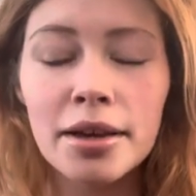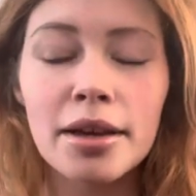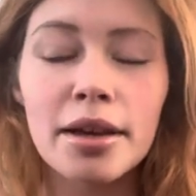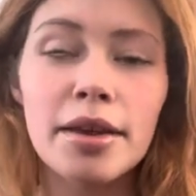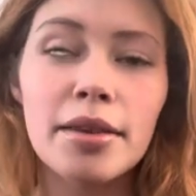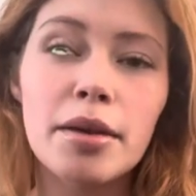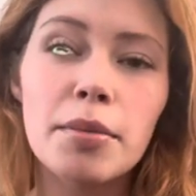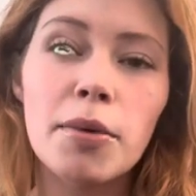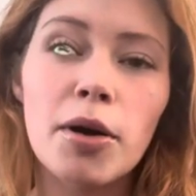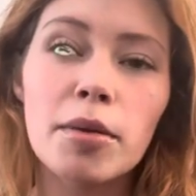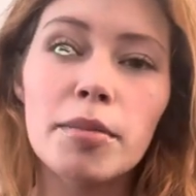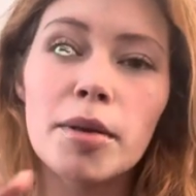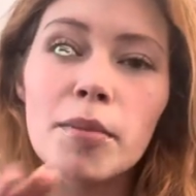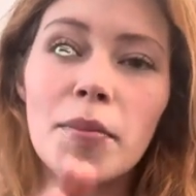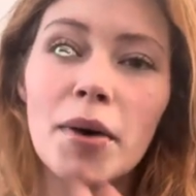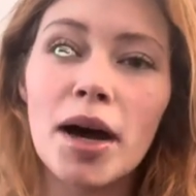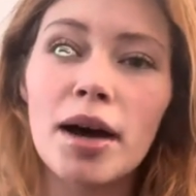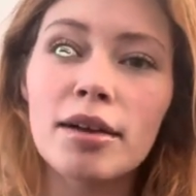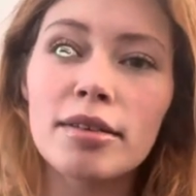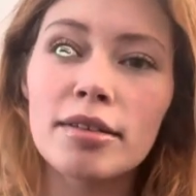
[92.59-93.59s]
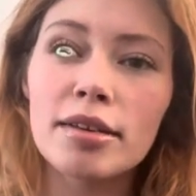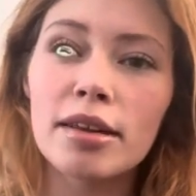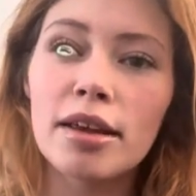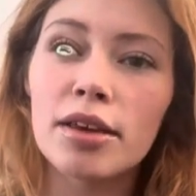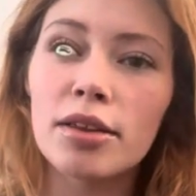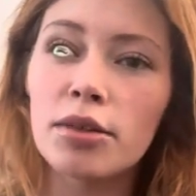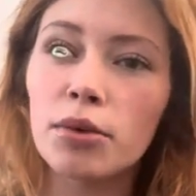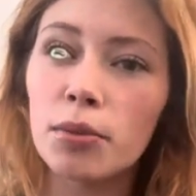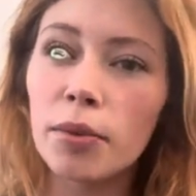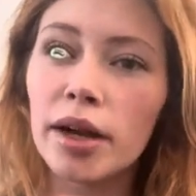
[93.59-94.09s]
and they brought me back to
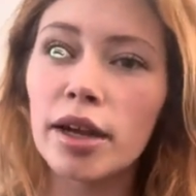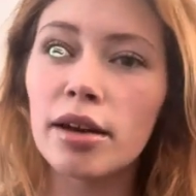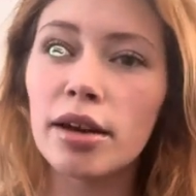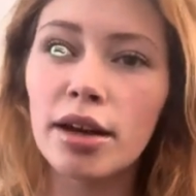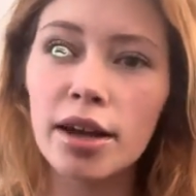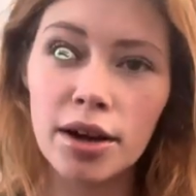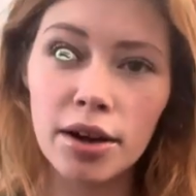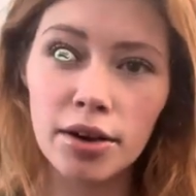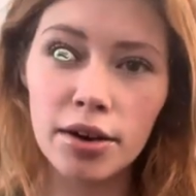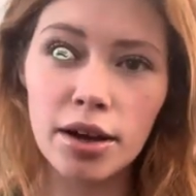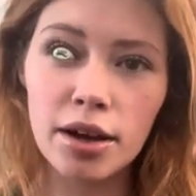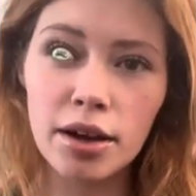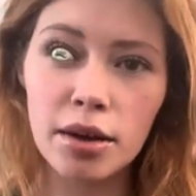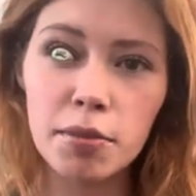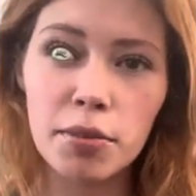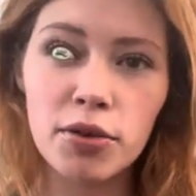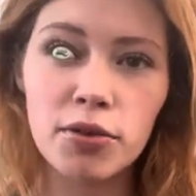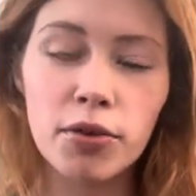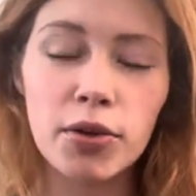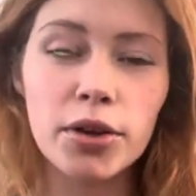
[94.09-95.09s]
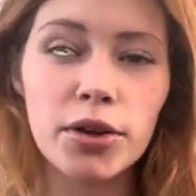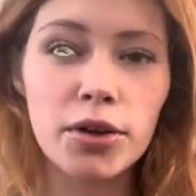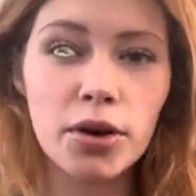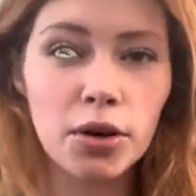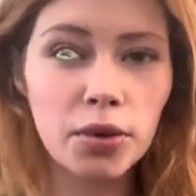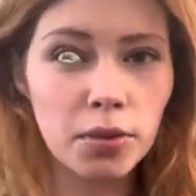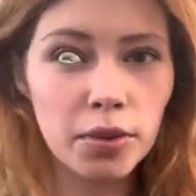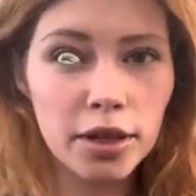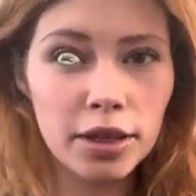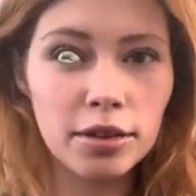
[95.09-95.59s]
like the waiting area before you
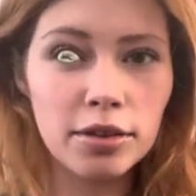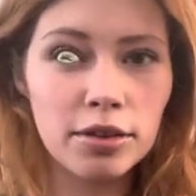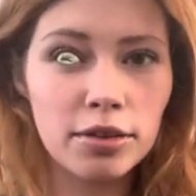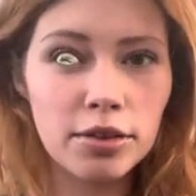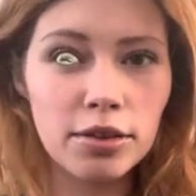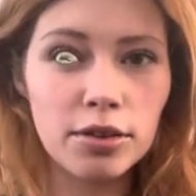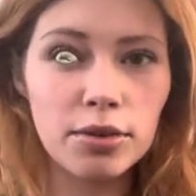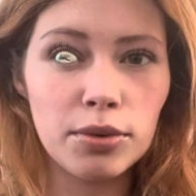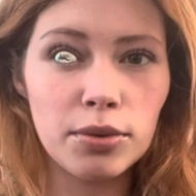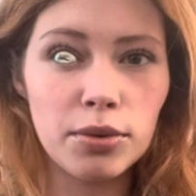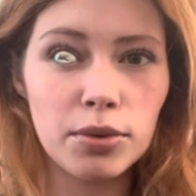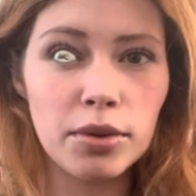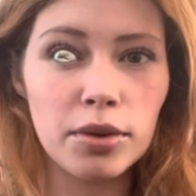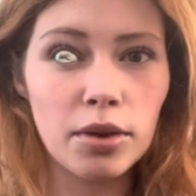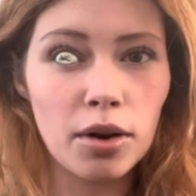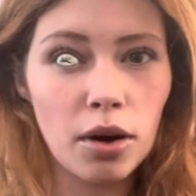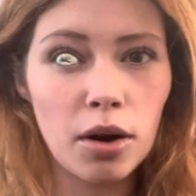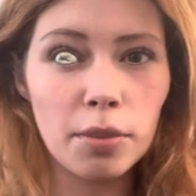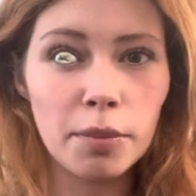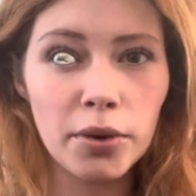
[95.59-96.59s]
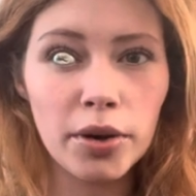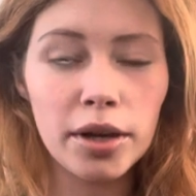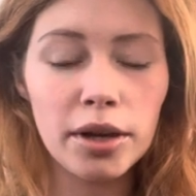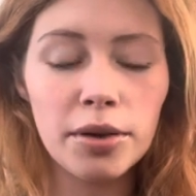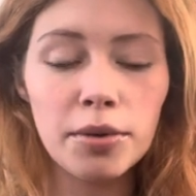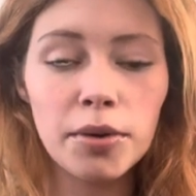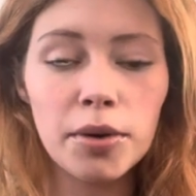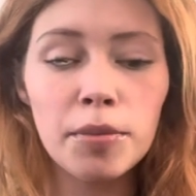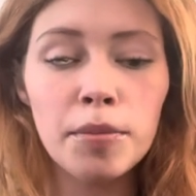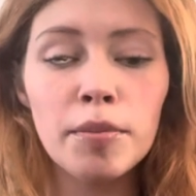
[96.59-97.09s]
go into the operating
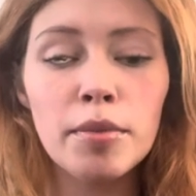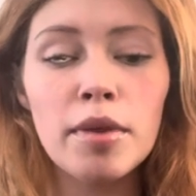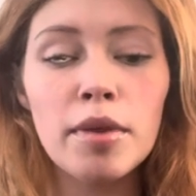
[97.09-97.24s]
room.